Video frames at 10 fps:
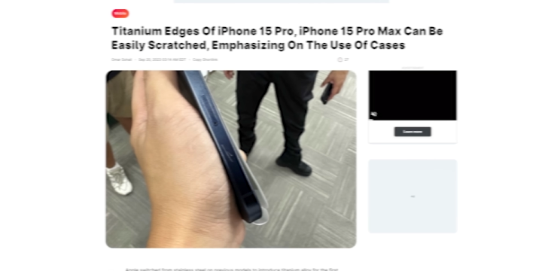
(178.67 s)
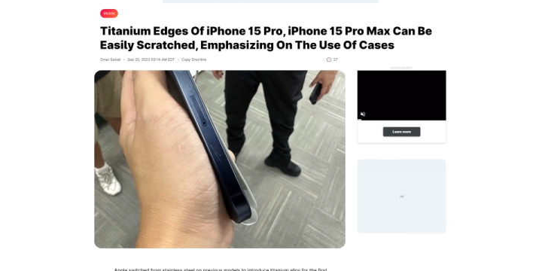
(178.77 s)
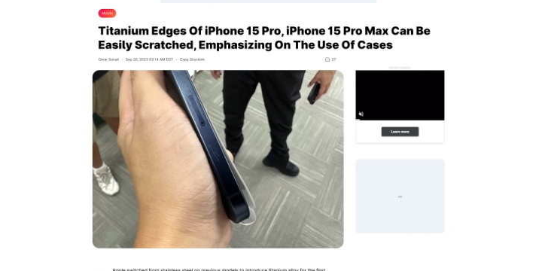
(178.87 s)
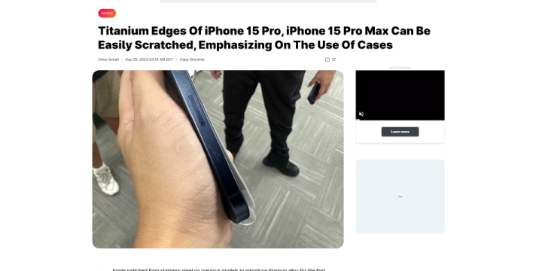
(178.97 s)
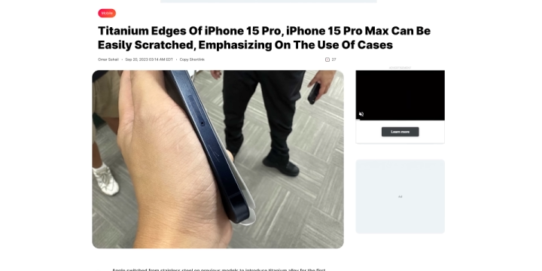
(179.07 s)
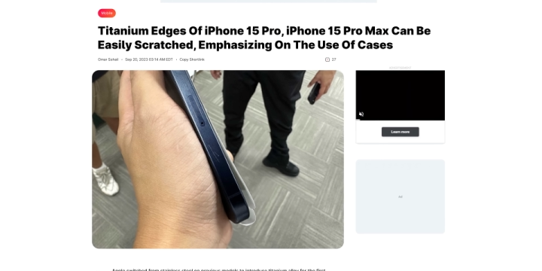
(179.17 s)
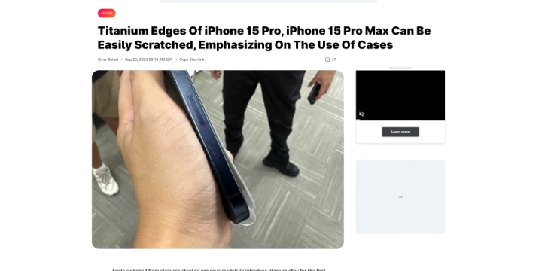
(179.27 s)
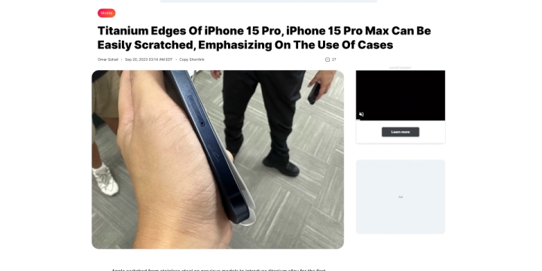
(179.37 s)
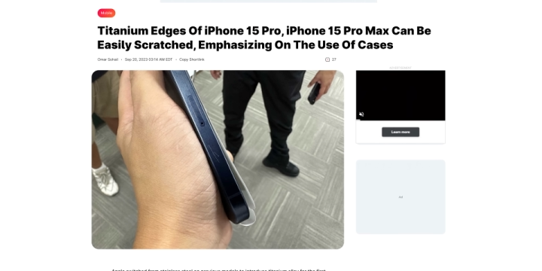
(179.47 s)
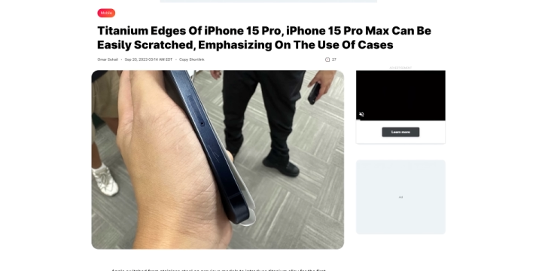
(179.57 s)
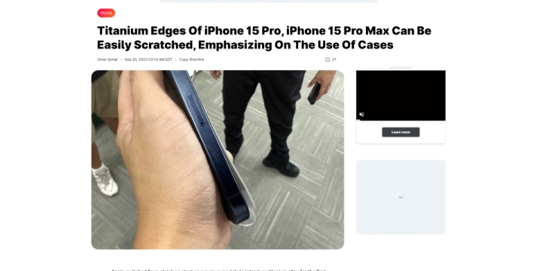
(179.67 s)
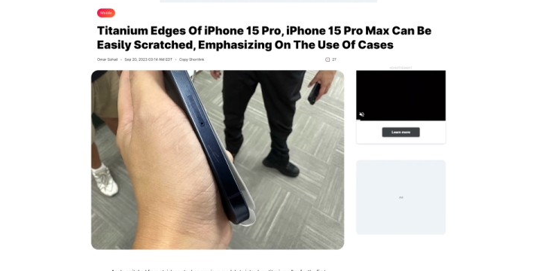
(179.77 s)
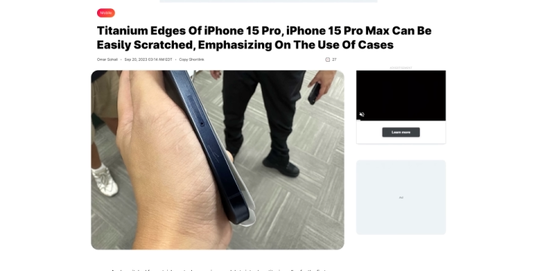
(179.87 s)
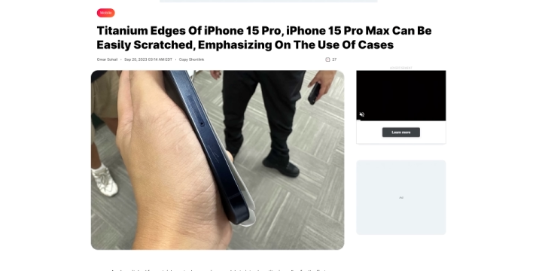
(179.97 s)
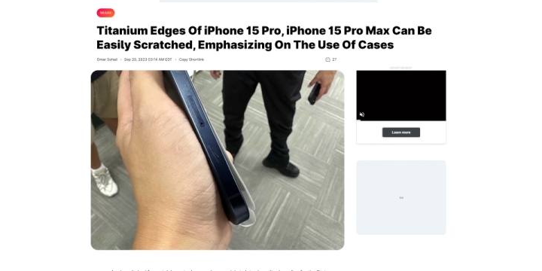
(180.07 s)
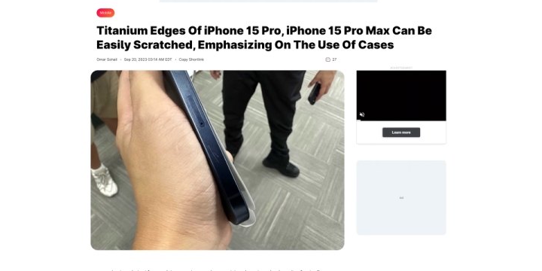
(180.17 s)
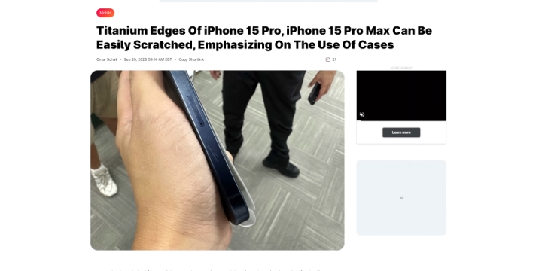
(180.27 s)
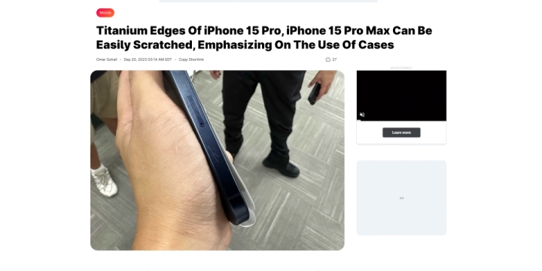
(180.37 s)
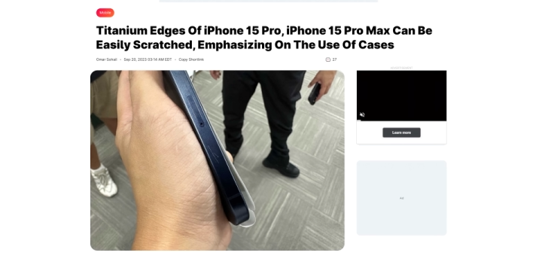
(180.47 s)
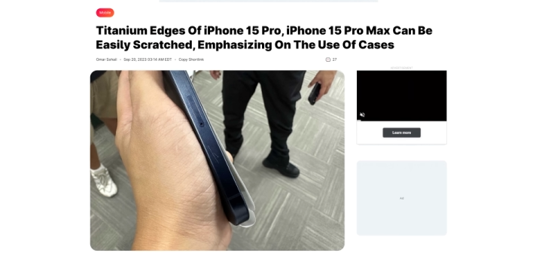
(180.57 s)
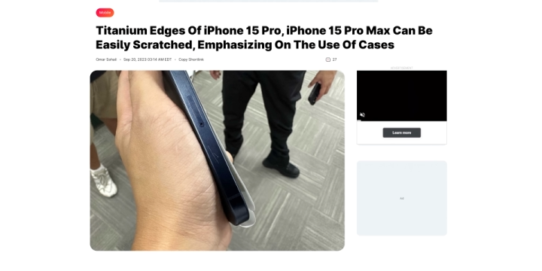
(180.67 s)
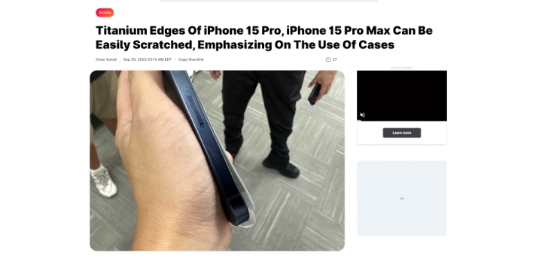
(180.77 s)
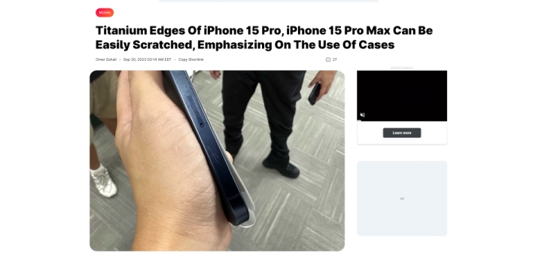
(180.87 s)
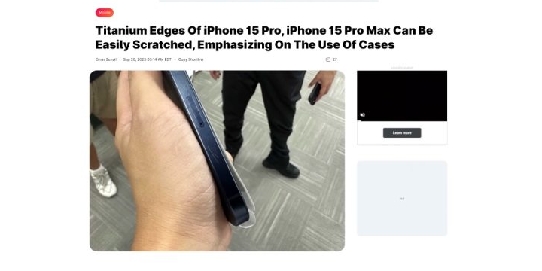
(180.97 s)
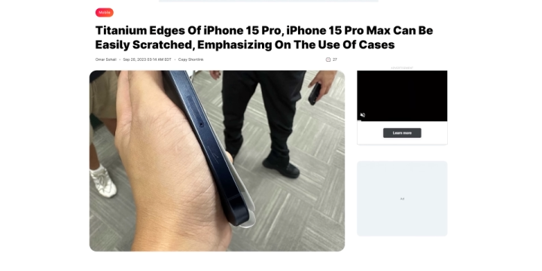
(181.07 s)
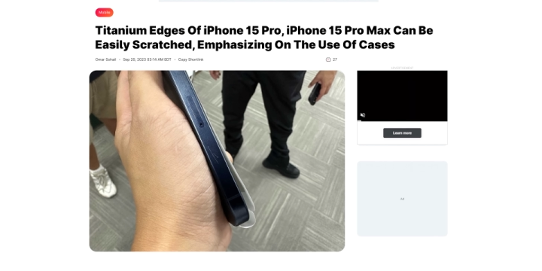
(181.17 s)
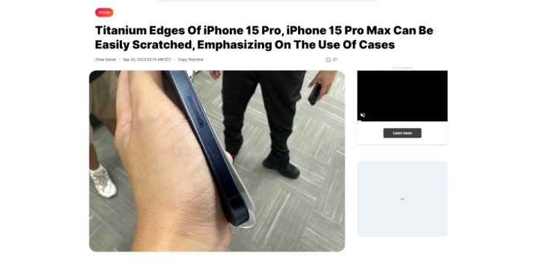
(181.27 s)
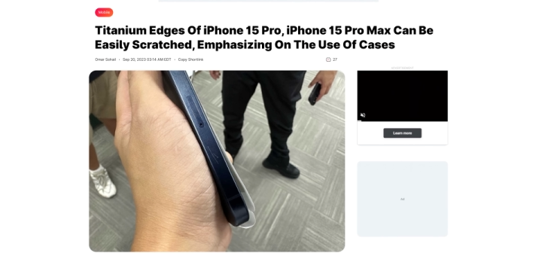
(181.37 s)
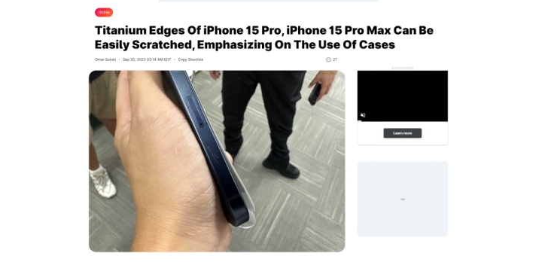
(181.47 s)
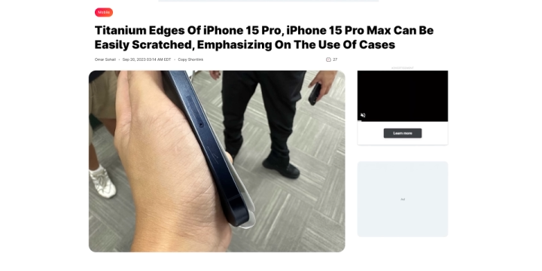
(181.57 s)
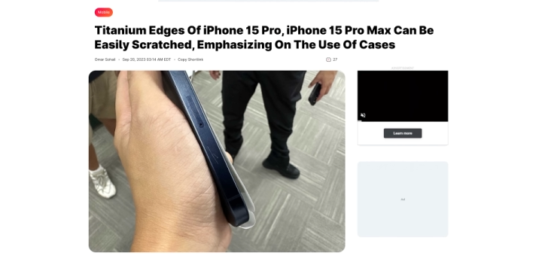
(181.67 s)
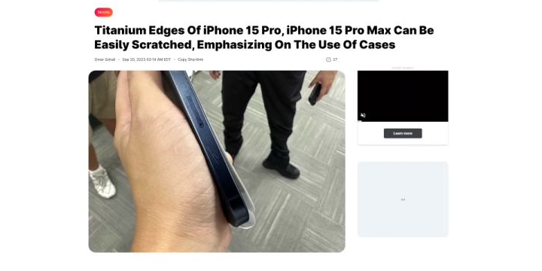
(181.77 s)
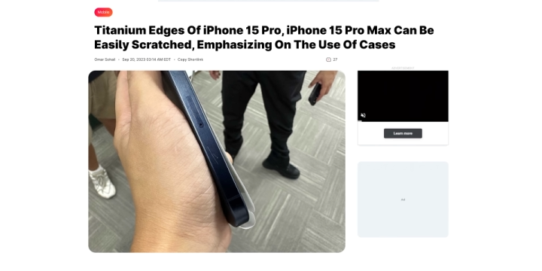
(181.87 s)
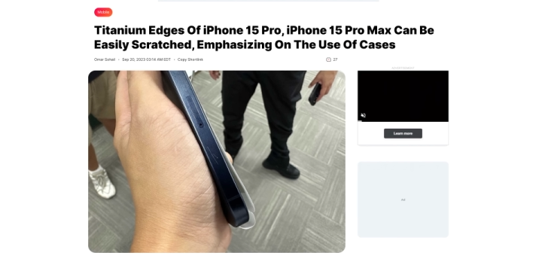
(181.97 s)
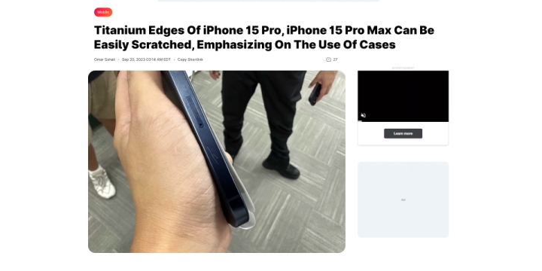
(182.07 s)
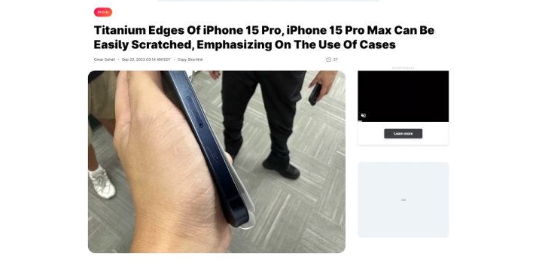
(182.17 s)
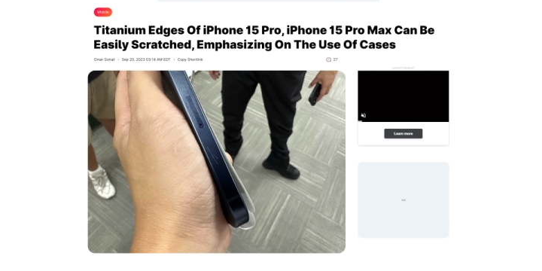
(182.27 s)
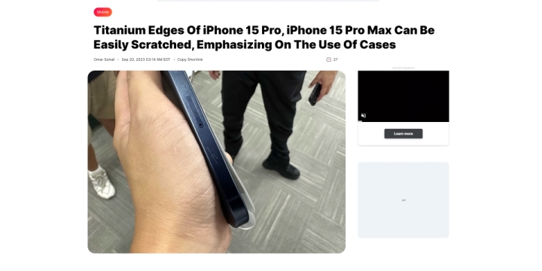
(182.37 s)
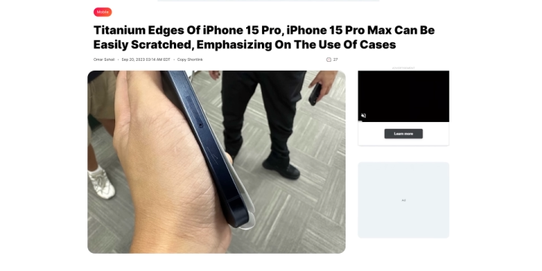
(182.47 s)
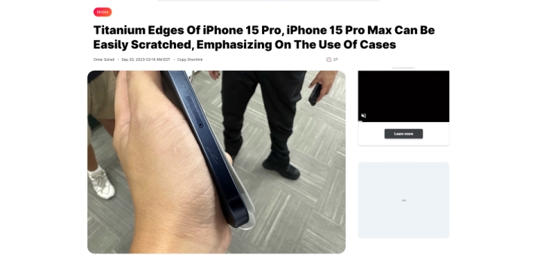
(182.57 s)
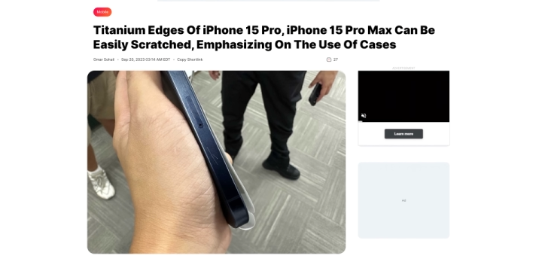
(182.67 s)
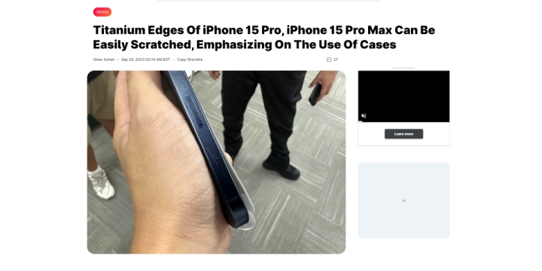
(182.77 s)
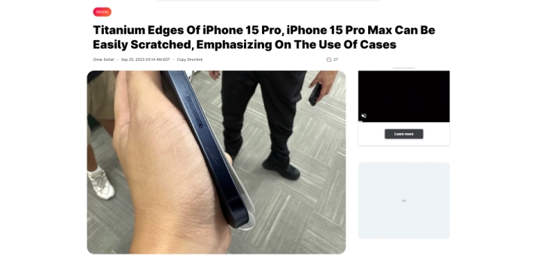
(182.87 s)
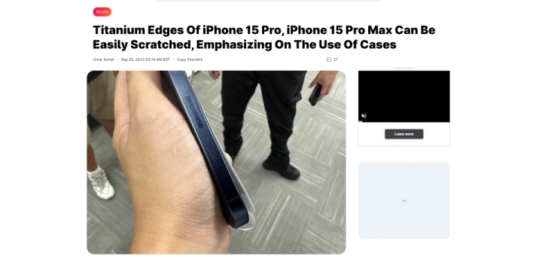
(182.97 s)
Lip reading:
(no speaker visible)